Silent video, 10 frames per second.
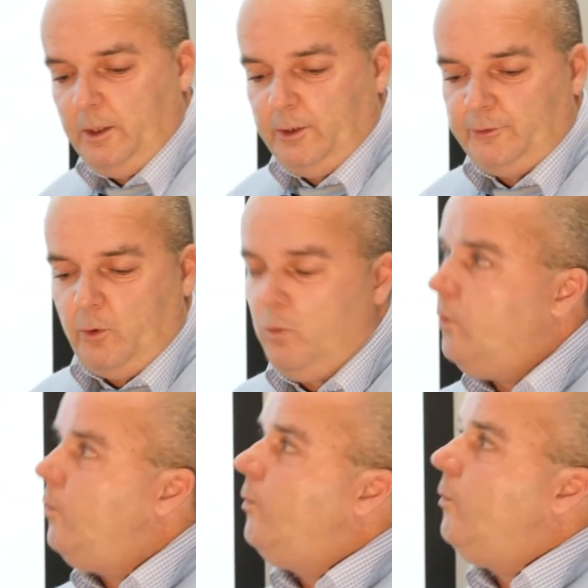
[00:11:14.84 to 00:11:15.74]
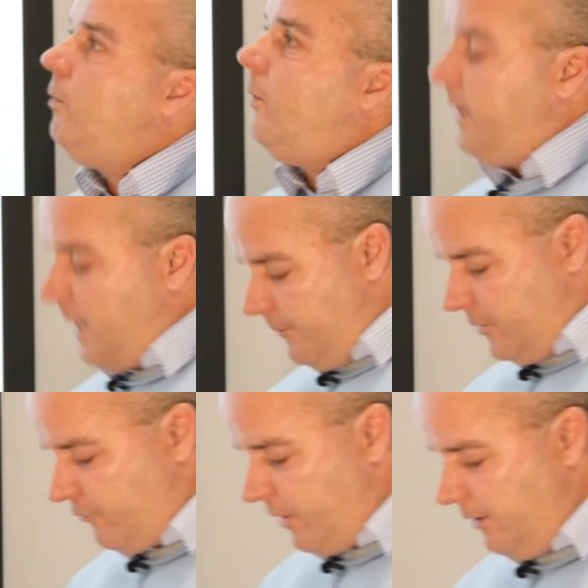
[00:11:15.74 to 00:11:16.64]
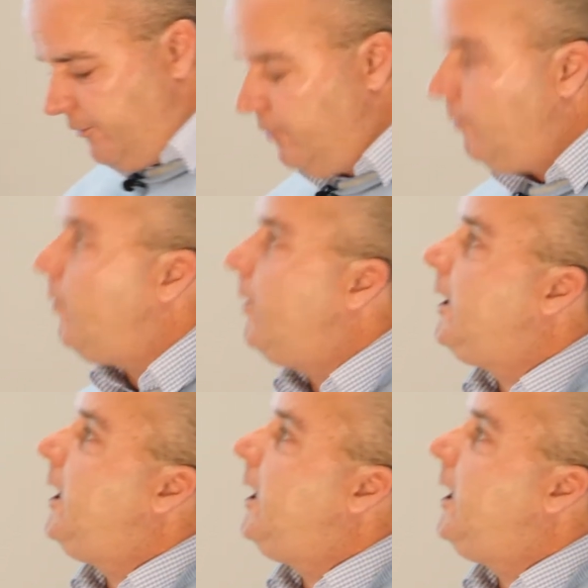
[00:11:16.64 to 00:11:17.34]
So what we aim to try and do, or what I